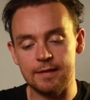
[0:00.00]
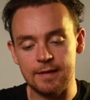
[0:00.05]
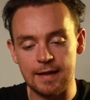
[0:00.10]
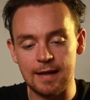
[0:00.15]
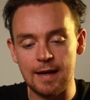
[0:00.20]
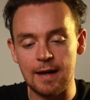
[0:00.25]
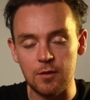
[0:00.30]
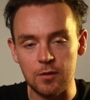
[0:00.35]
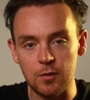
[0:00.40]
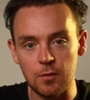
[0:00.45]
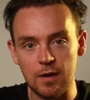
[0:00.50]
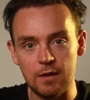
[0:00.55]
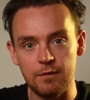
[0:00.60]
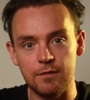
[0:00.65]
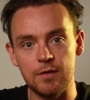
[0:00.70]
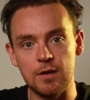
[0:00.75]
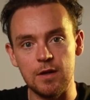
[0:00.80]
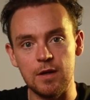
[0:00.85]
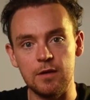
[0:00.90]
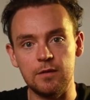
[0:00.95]
let's get it out of the way
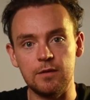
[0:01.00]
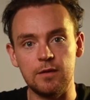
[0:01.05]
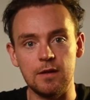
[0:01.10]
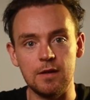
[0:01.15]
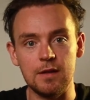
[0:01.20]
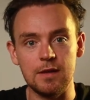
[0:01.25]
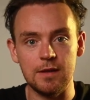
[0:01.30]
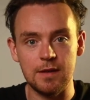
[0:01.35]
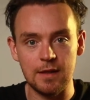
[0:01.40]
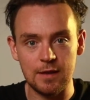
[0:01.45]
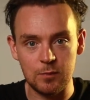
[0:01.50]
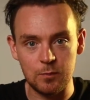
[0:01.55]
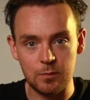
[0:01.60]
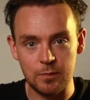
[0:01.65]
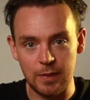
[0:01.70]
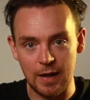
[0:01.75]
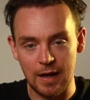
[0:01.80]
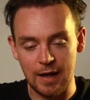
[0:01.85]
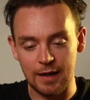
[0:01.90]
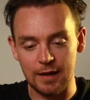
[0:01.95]
first. This
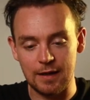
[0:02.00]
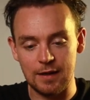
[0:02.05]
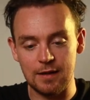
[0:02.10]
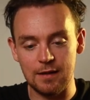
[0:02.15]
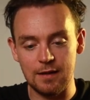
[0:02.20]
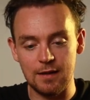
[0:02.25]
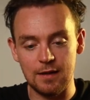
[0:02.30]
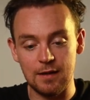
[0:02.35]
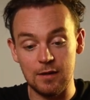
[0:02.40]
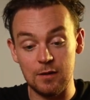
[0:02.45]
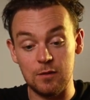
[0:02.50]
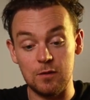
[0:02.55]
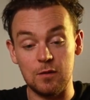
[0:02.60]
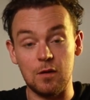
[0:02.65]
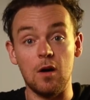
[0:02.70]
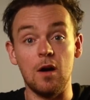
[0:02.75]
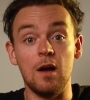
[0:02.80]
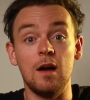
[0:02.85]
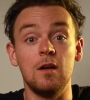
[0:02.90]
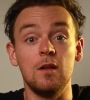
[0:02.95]
bag has
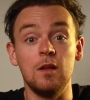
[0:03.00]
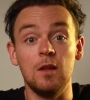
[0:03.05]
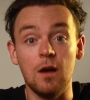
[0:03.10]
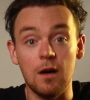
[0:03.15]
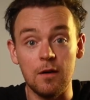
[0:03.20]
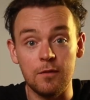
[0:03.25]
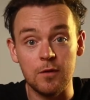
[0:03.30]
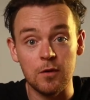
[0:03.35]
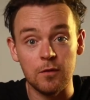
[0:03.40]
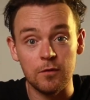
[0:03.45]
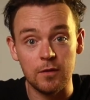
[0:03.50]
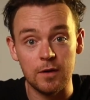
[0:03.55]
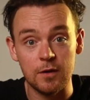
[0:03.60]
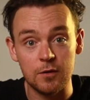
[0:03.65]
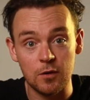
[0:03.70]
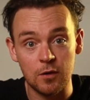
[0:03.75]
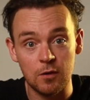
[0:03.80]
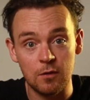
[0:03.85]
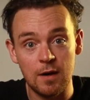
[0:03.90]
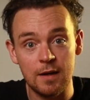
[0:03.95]
got a lot of
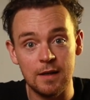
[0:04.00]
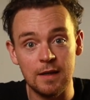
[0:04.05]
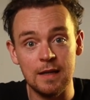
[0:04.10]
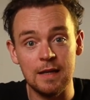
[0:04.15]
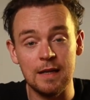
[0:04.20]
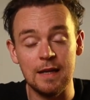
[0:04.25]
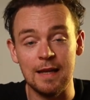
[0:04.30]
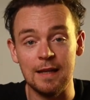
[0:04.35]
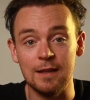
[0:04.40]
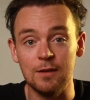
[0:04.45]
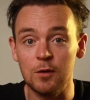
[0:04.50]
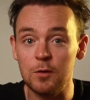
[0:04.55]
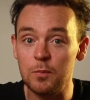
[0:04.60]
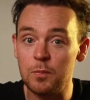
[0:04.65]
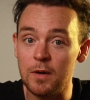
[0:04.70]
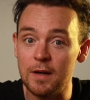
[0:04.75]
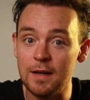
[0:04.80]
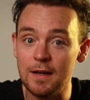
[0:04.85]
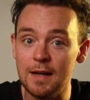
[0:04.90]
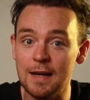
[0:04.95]
coverage already. It looks
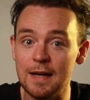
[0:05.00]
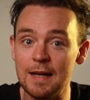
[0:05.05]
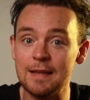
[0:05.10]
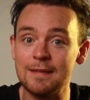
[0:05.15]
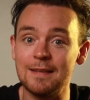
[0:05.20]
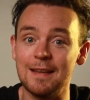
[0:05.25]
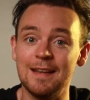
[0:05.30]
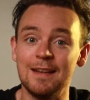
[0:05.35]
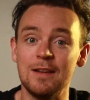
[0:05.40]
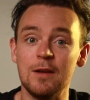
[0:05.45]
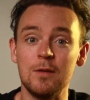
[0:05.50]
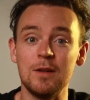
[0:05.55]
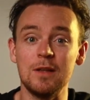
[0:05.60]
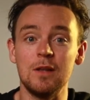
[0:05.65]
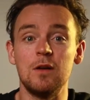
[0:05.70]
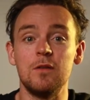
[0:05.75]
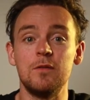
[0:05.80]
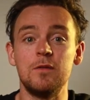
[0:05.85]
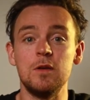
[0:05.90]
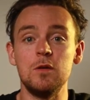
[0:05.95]
pretty nice, and I know a
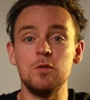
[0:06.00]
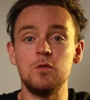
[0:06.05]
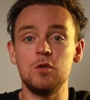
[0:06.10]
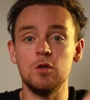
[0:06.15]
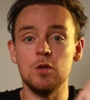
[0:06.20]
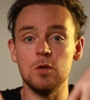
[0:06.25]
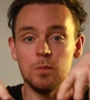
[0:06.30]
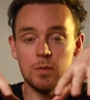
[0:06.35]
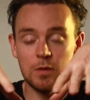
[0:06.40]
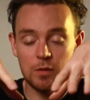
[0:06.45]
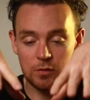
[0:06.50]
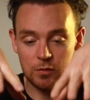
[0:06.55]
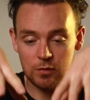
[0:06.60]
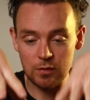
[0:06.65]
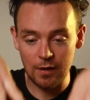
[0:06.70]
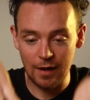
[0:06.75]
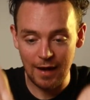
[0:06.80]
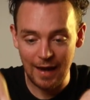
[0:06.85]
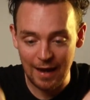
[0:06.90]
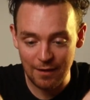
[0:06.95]
lot of
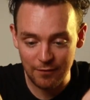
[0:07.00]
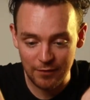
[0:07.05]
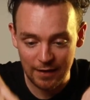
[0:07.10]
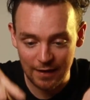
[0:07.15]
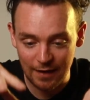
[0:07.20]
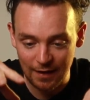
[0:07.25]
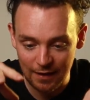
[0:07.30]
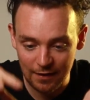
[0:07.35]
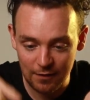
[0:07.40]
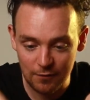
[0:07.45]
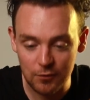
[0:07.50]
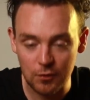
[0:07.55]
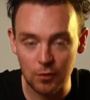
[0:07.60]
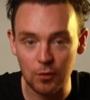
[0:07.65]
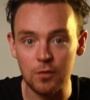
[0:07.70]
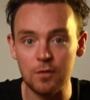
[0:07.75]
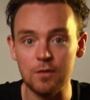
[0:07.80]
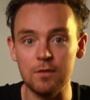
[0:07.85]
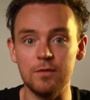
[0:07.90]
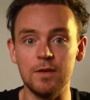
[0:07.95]
YouTubers have it and have
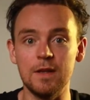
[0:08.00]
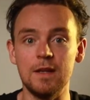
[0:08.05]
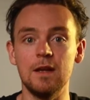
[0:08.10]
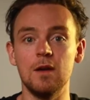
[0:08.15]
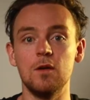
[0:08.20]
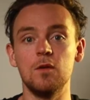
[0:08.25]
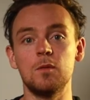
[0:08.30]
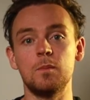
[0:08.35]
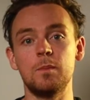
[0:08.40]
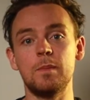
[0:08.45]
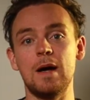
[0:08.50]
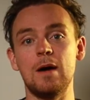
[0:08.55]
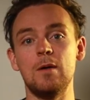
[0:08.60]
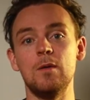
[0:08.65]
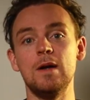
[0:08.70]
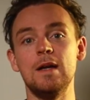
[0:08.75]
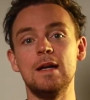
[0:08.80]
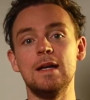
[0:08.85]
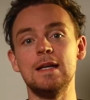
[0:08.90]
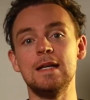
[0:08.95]
done videos
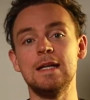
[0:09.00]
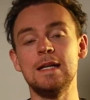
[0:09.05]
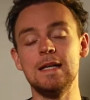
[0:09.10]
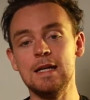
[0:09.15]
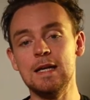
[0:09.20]
about it.